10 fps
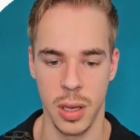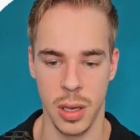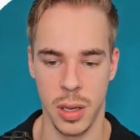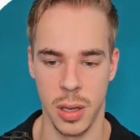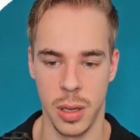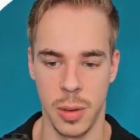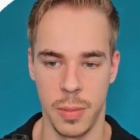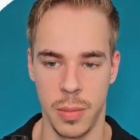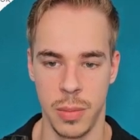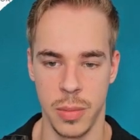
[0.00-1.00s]

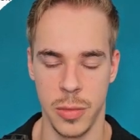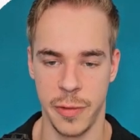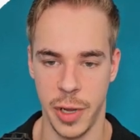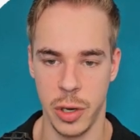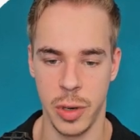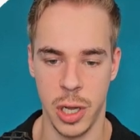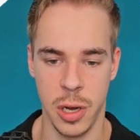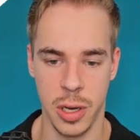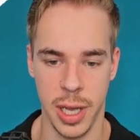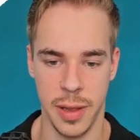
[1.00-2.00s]
Follow
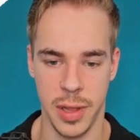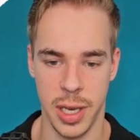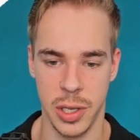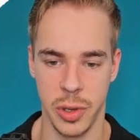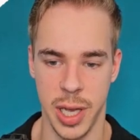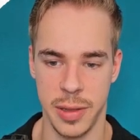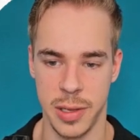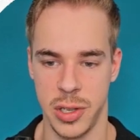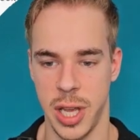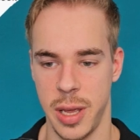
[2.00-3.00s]
along, and then you'll get the
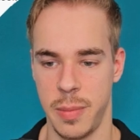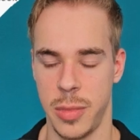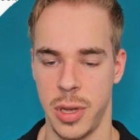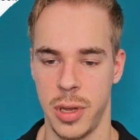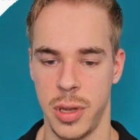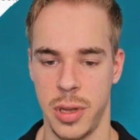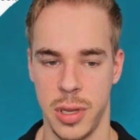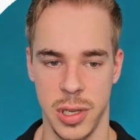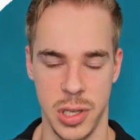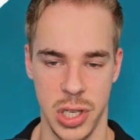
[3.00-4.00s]
same
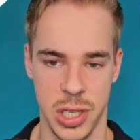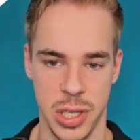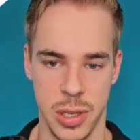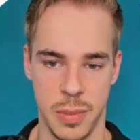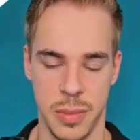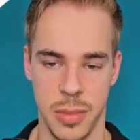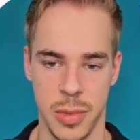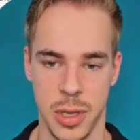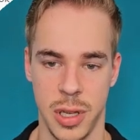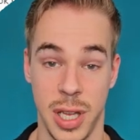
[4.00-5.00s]
system
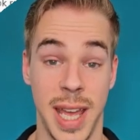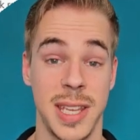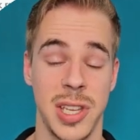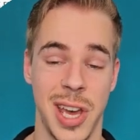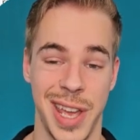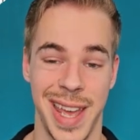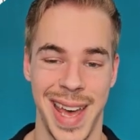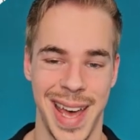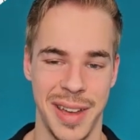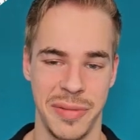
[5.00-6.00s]
as I
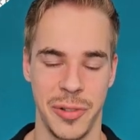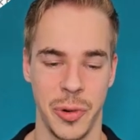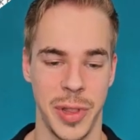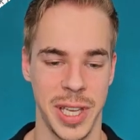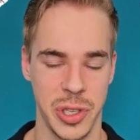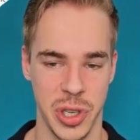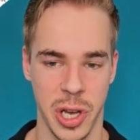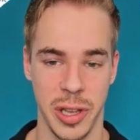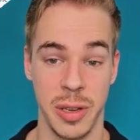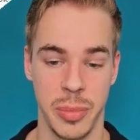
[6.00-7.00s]
have, or that you
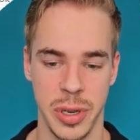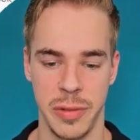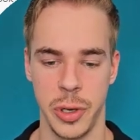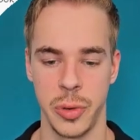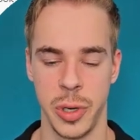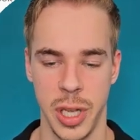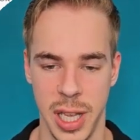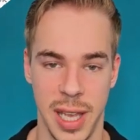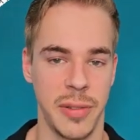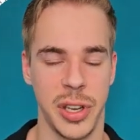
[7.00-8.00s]
saw in the preview,
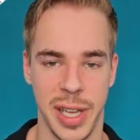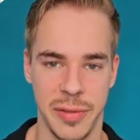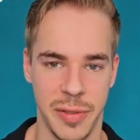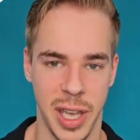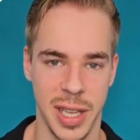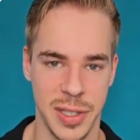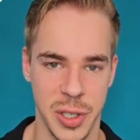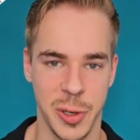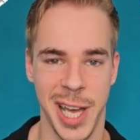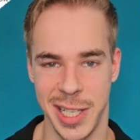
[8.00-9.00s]
if I didn't forget
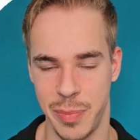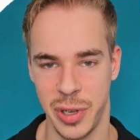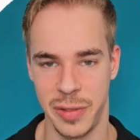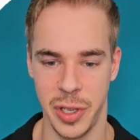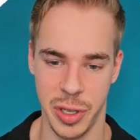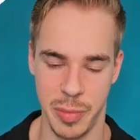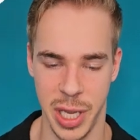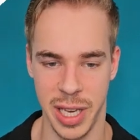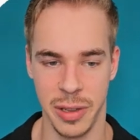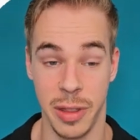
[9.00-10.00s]
to add the preview at the
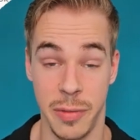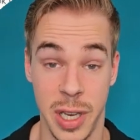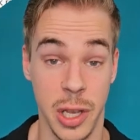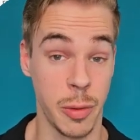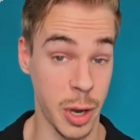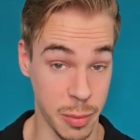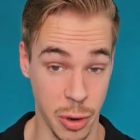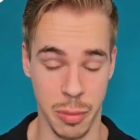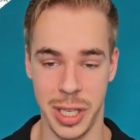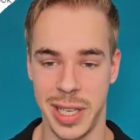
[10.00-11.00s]
beginning of the video, but I
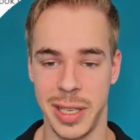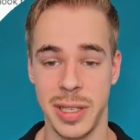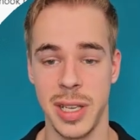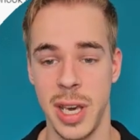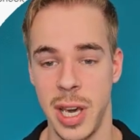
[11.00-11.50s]
probably didn't.